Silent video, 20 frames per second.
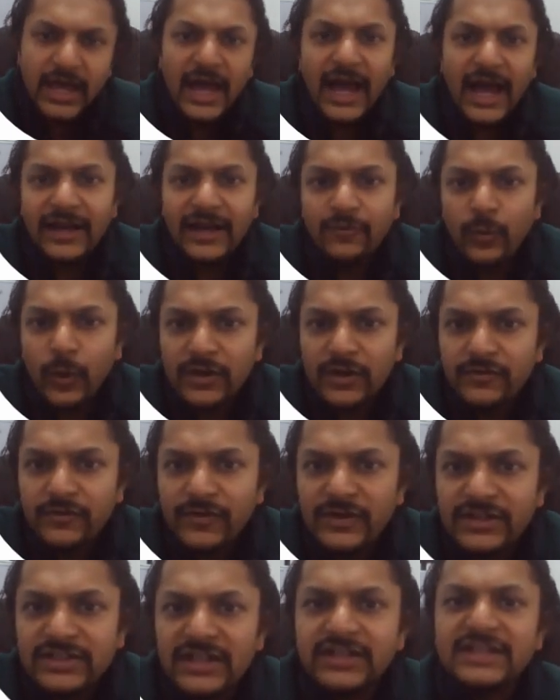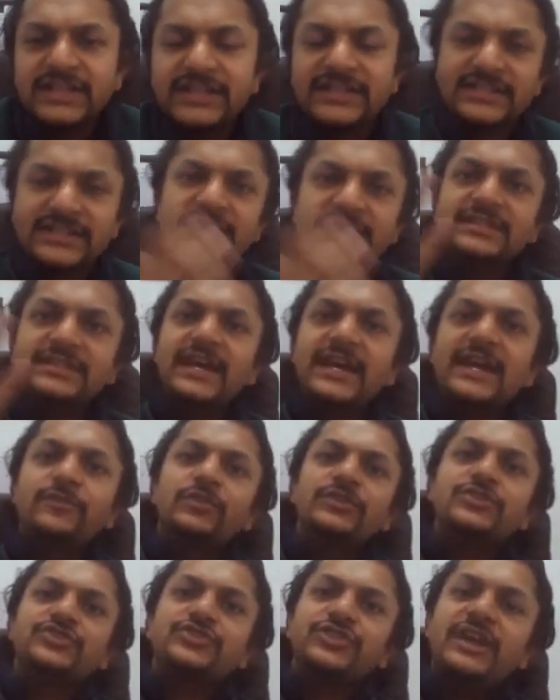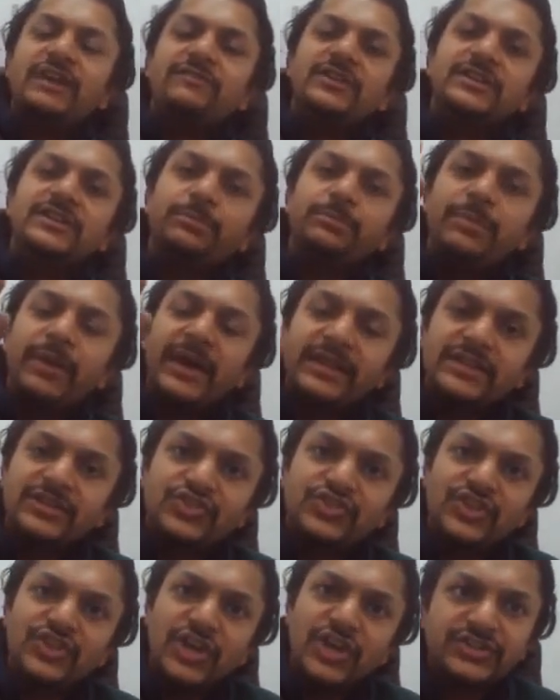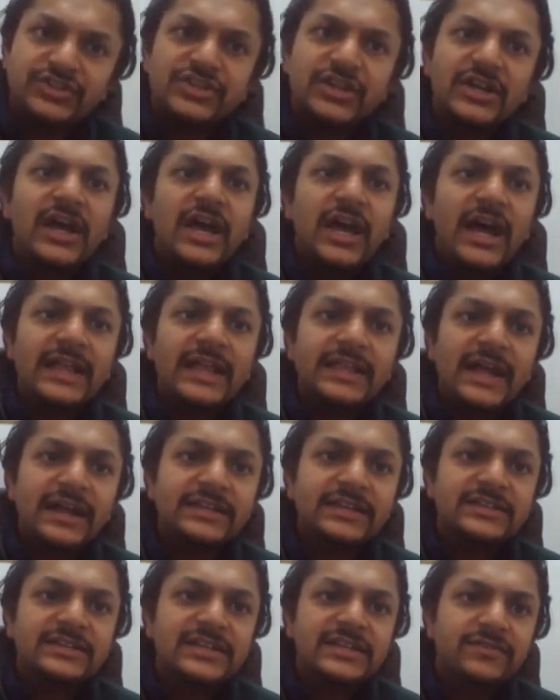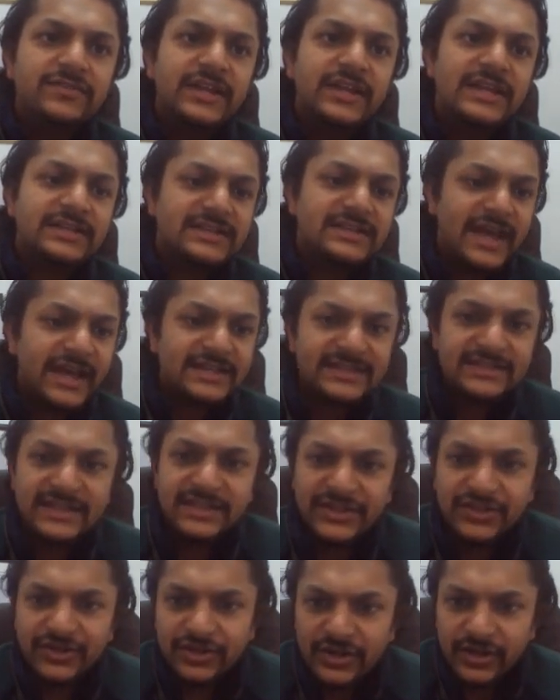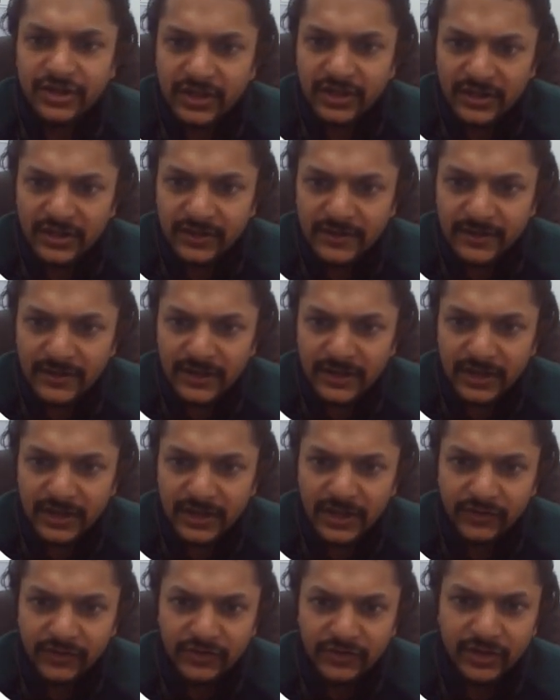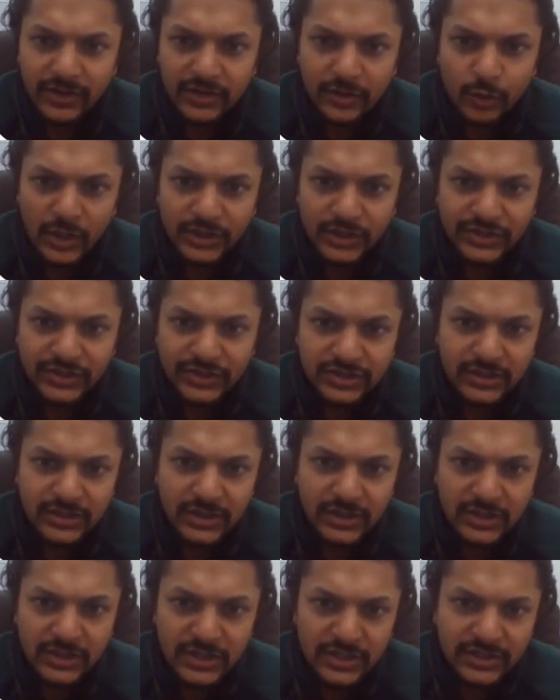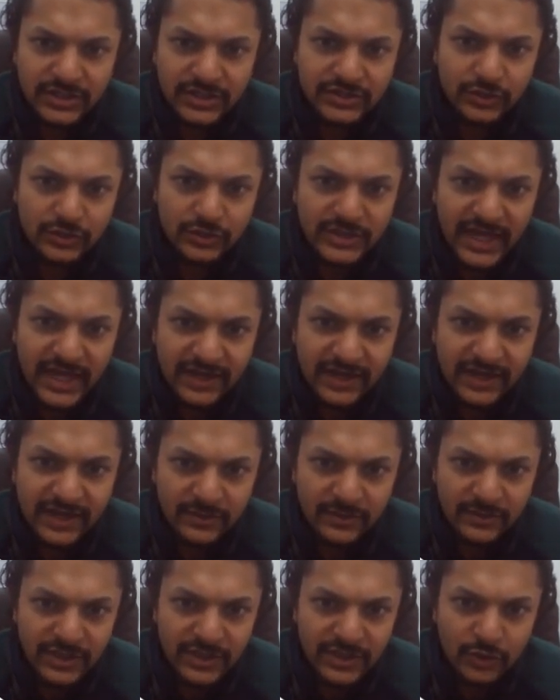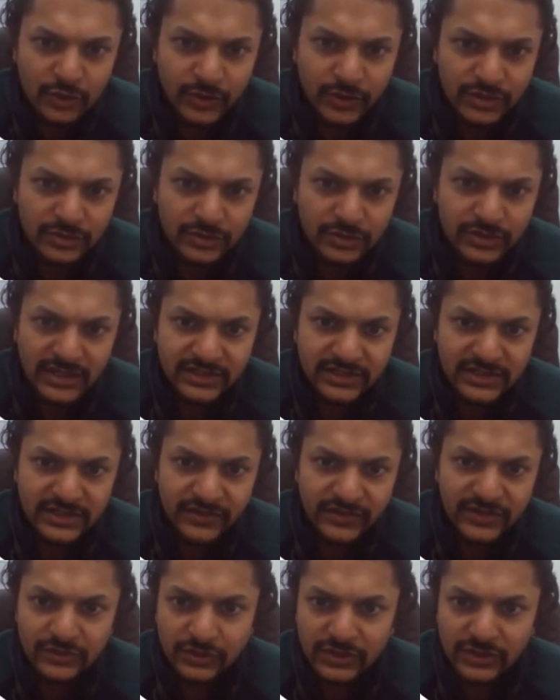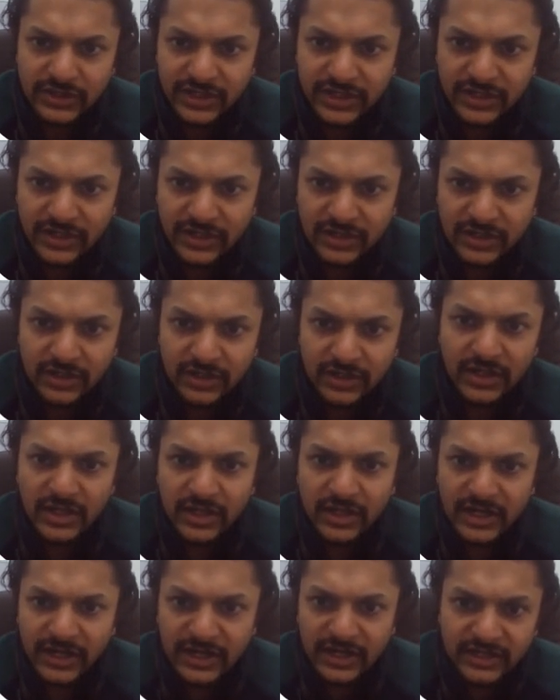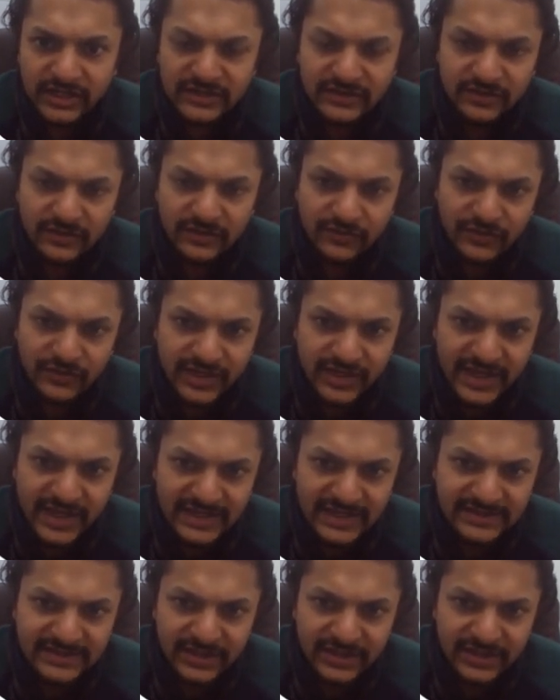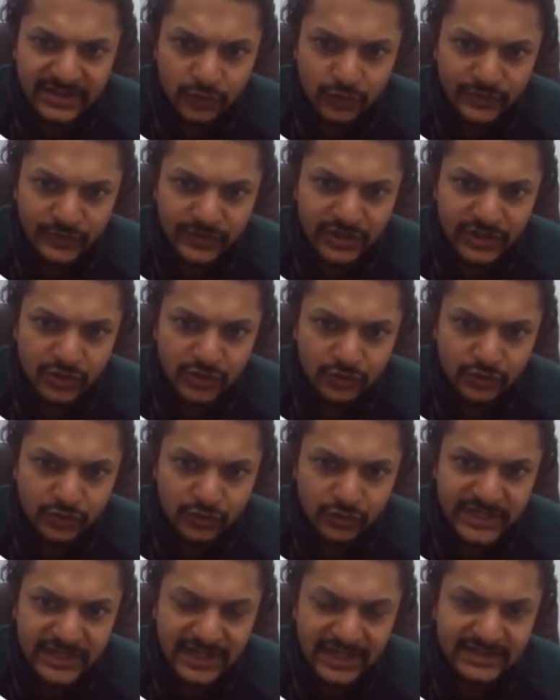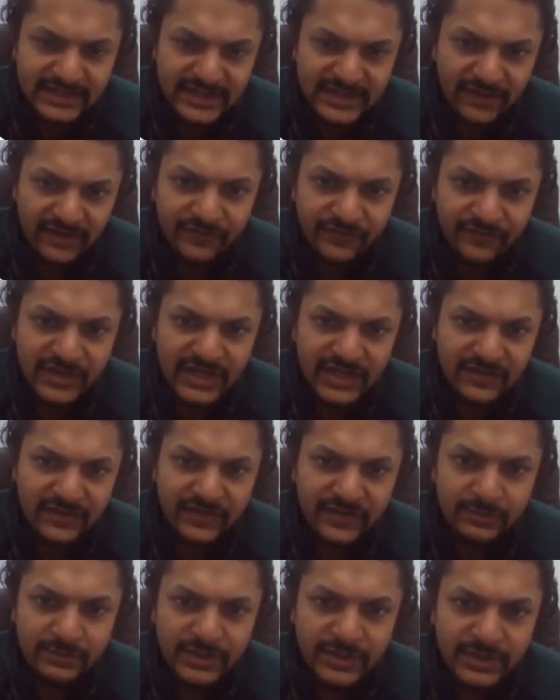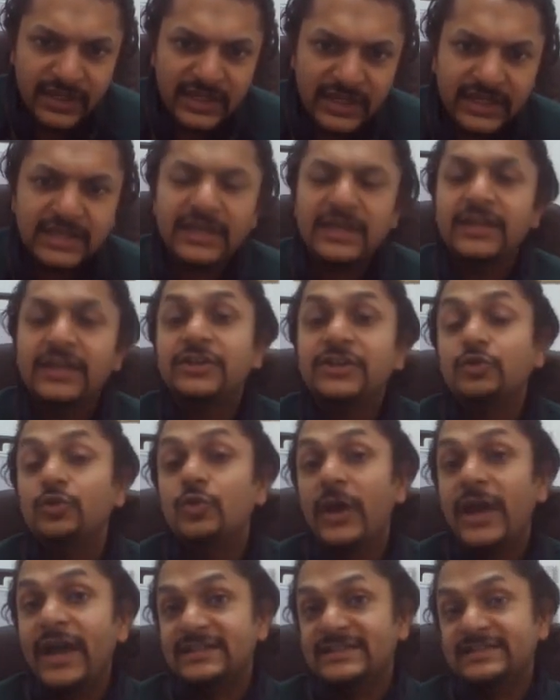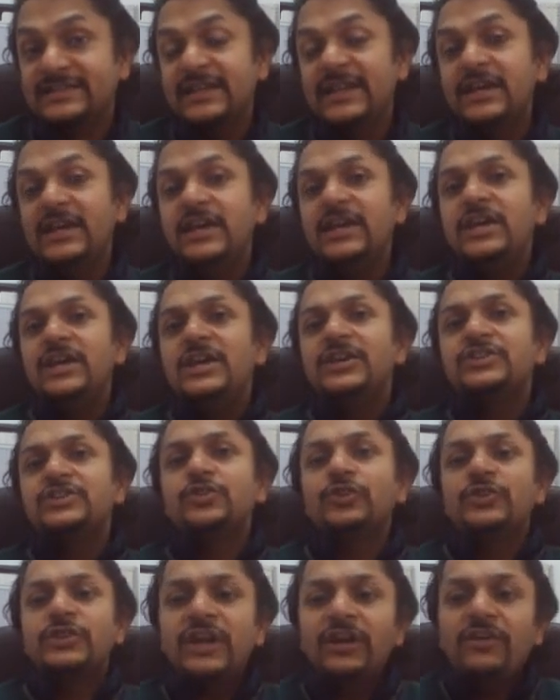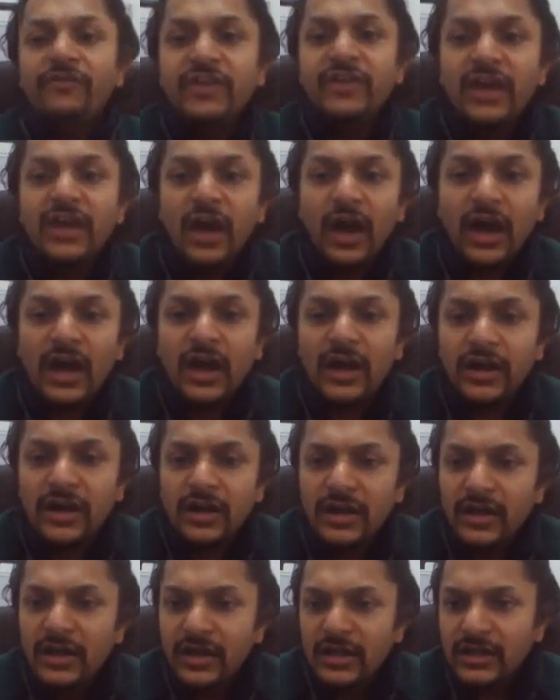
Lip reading: And what is the distance that was traveled by the charge? And that is given as S here in our question. So that will be Q into delta V. So there it is. We cancel Q with Q. So delta V will be E into S. So there we are.